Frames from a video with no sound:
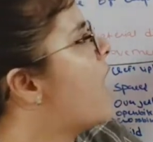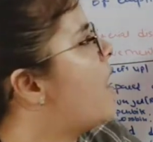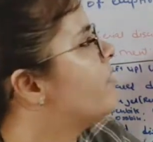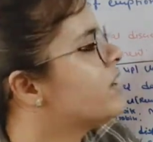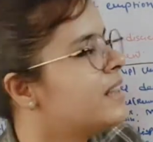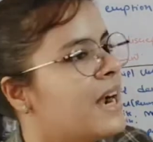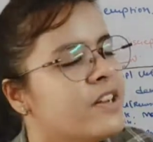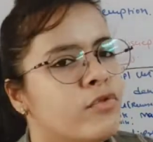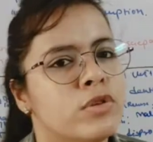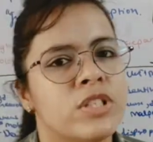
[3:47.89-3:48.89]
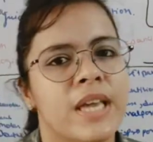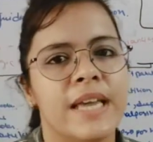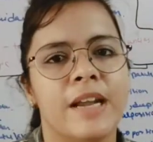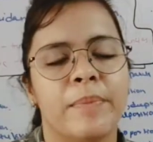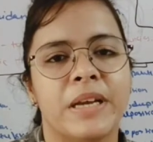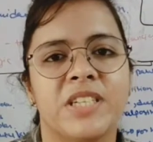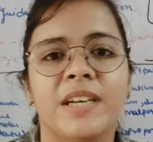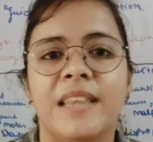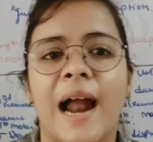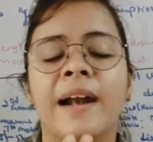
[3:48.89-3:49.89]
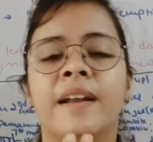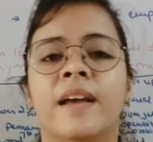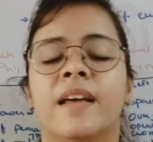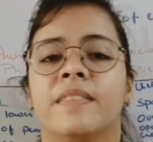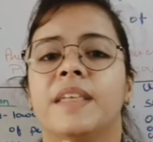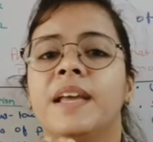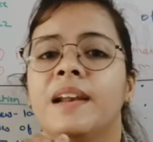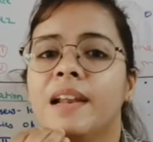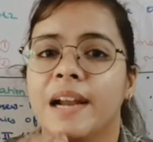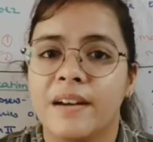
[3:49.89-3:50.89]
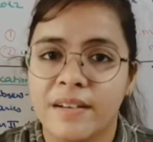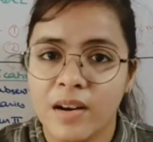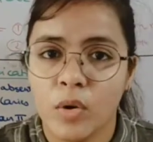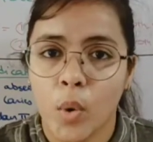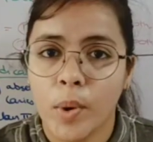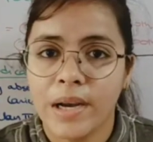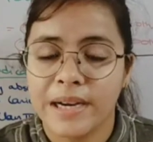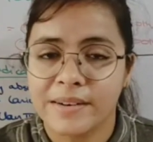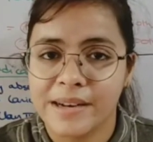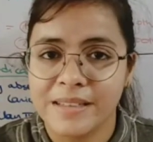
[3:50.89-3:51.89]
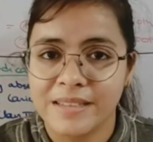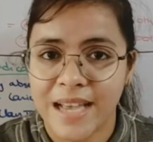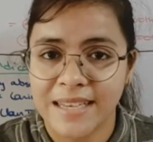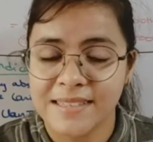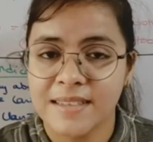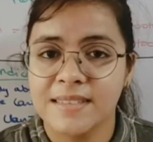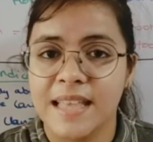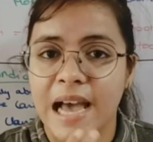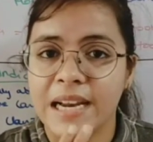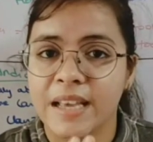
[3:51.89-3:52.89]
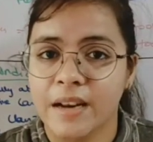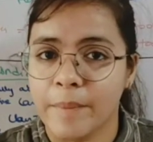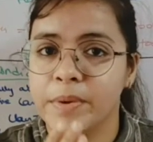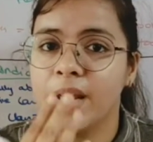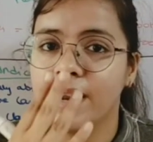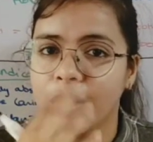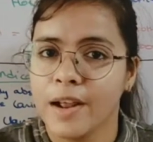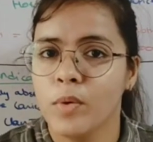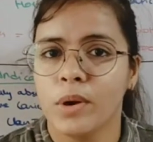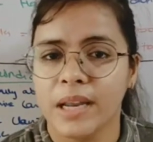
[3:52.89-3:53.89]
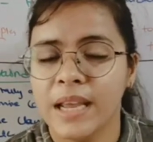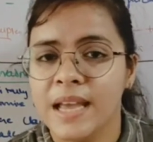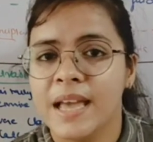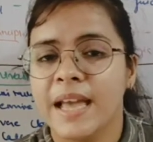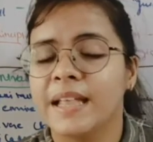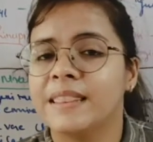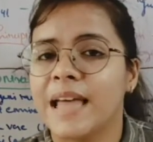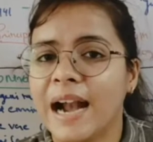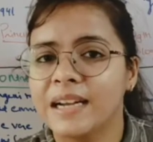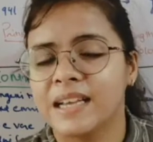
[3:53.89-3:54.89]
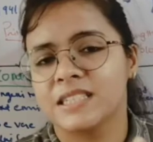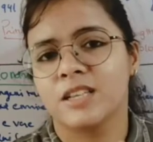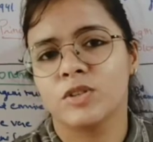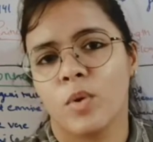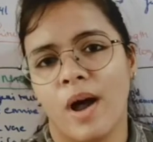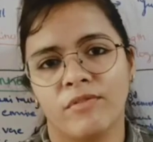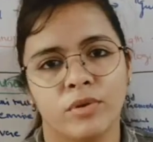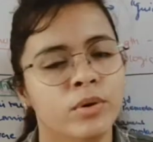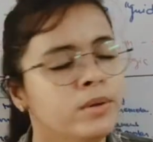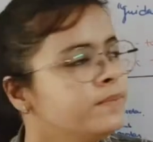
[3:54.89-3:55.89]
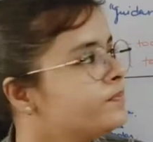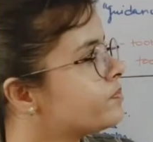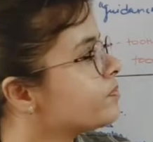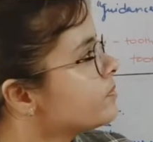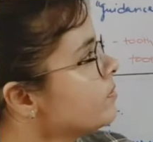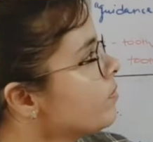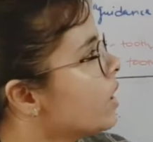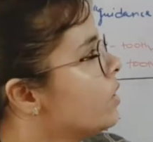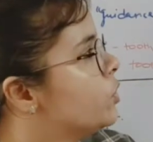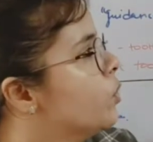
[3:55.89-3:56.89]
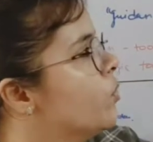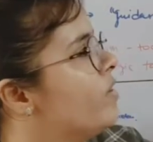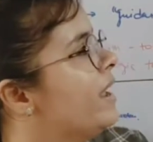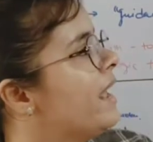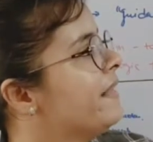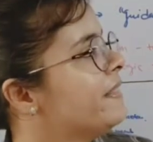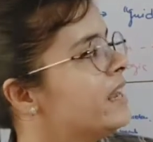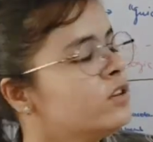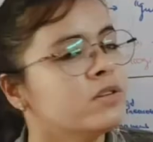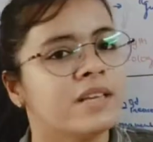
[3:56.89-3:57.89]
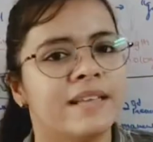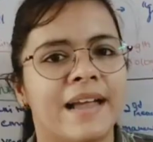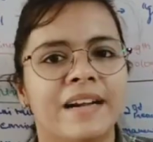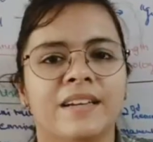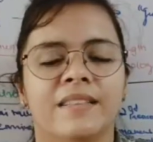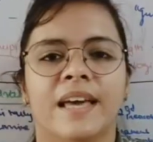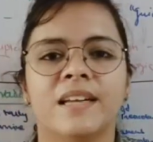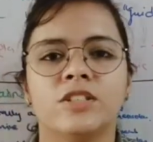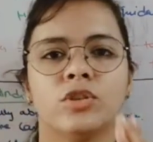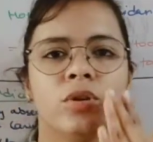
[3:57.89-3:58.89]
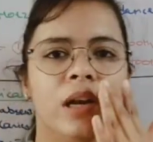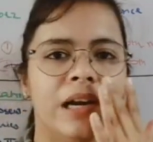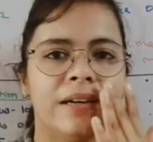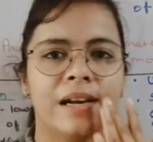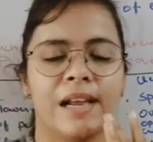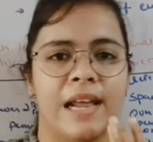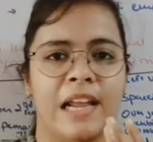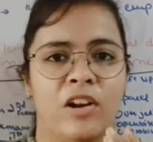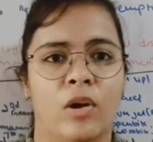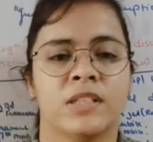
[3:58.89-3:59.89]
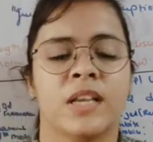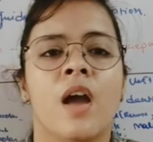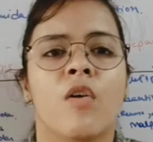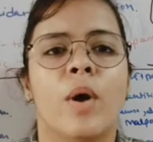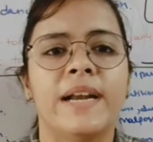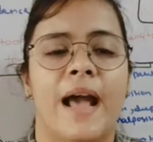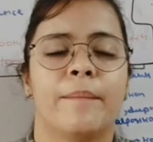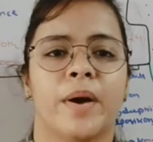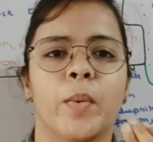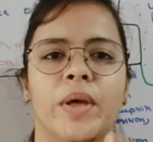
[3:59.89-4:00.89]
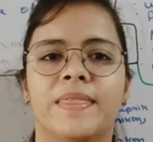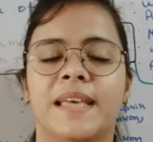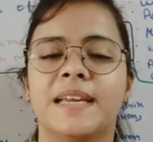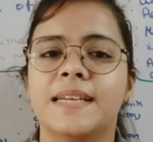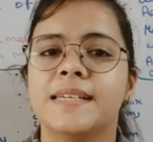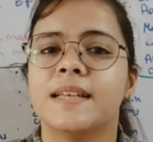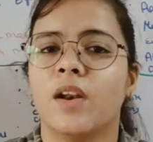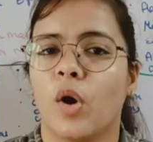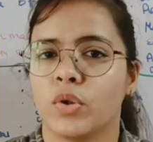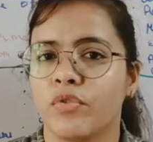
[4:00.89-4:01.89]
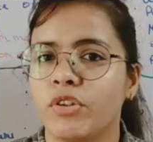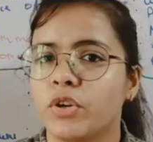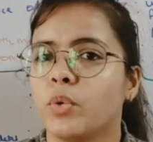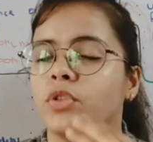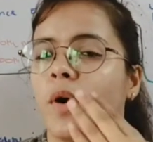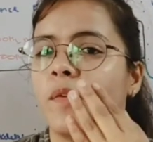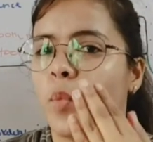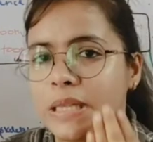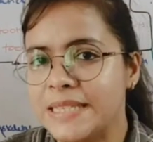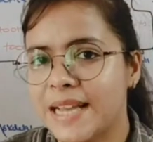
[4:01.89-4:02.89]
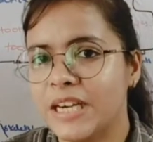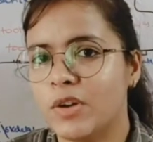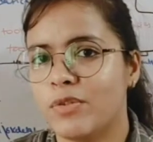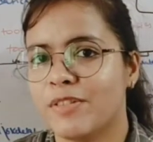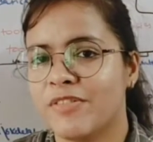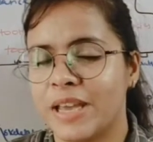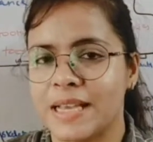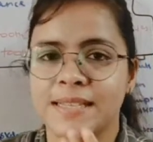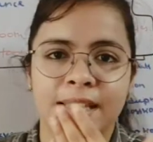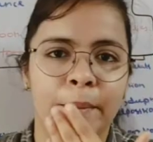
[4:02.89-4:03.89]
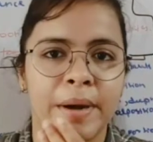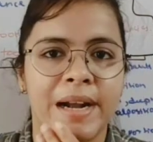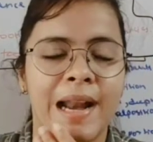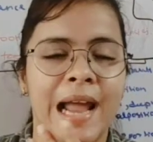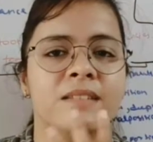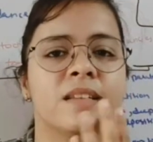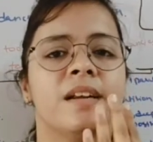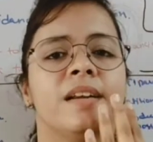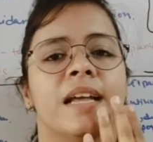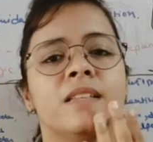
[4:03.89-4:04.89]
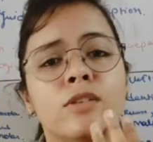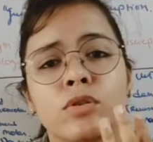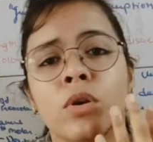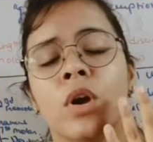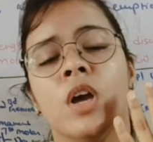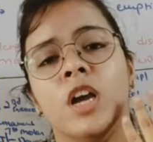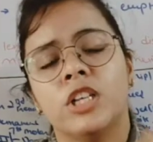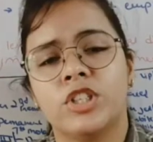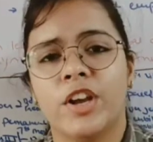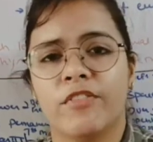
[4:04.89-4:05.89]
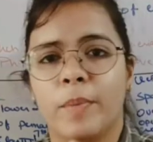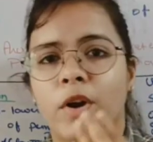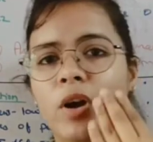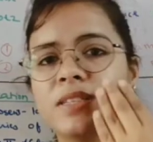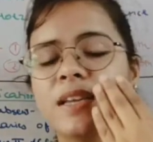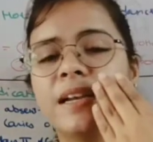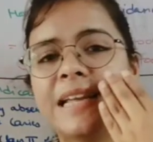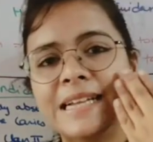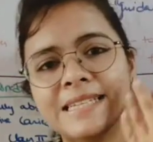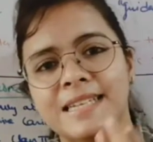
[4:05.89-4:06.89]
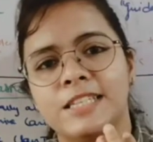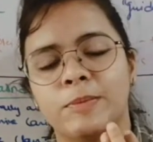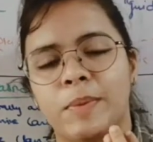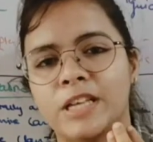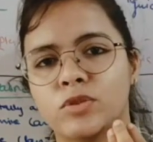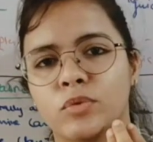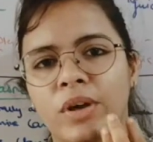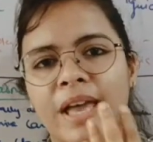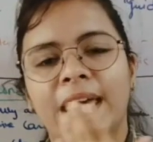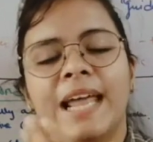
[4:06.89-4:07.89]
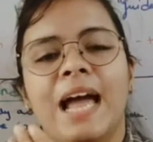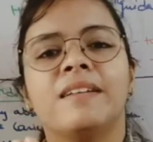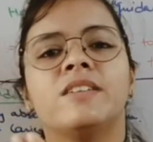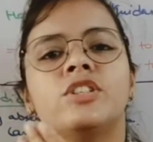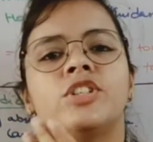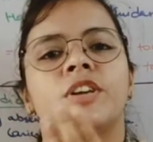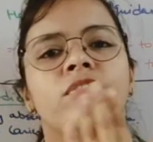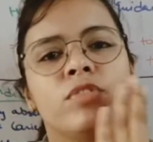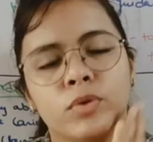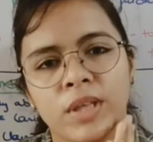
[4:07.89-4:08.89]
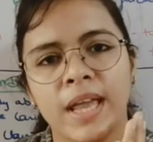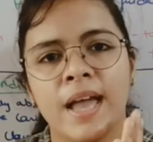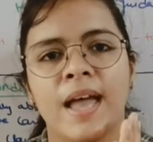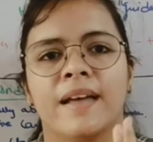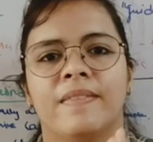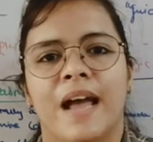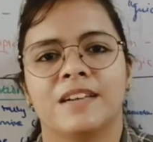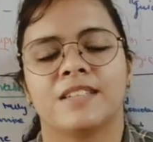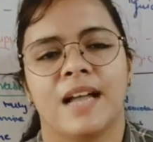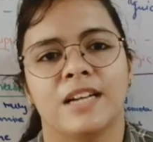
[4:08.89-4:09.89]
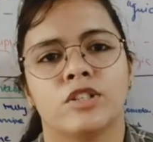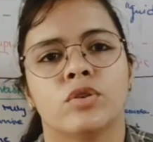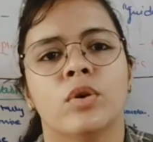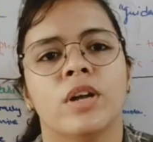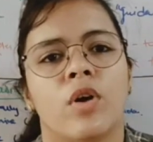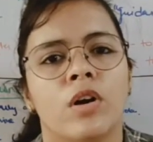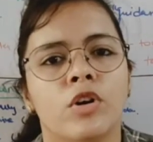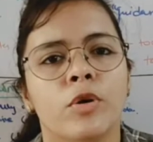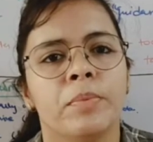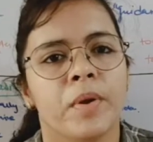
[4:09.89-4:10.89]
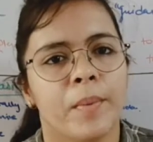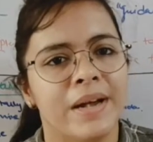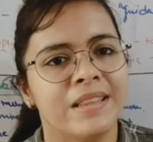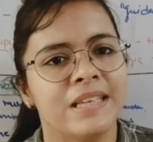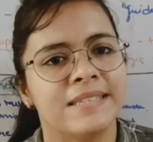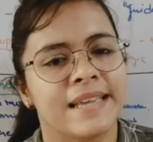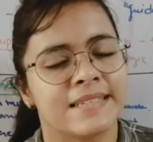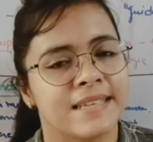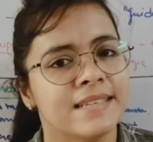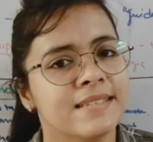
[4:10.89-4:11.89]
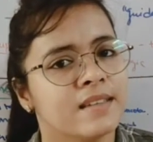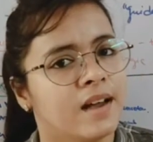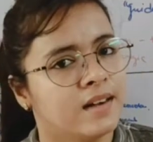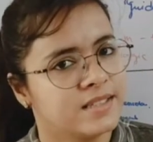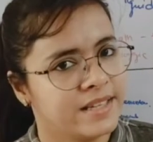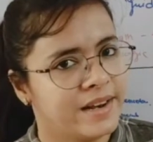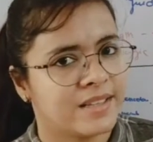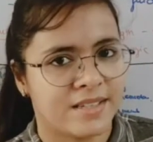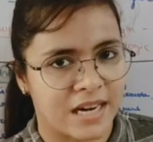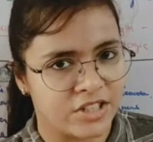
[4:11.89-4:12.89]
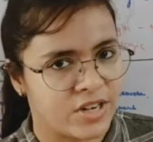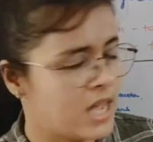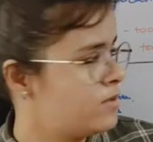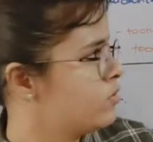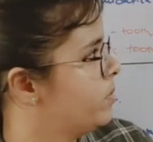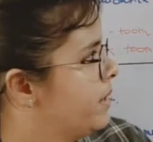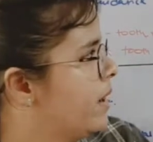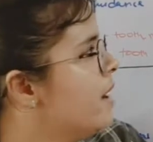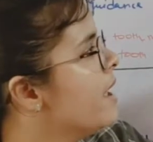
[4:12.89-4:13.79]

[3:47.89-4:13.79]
After that, if you see in a patient that the lateral lower lateral incisors, they are erupting lingually, in that cases you have to do where, and then you see that there is unilateral canine loss. What happens when there is a loss of a tooth on one side of a face, the midline, it tends to shift because it gets in space over here and it shifts to the that side. So in order to prevent these cases, uh, serial extraction has to be done.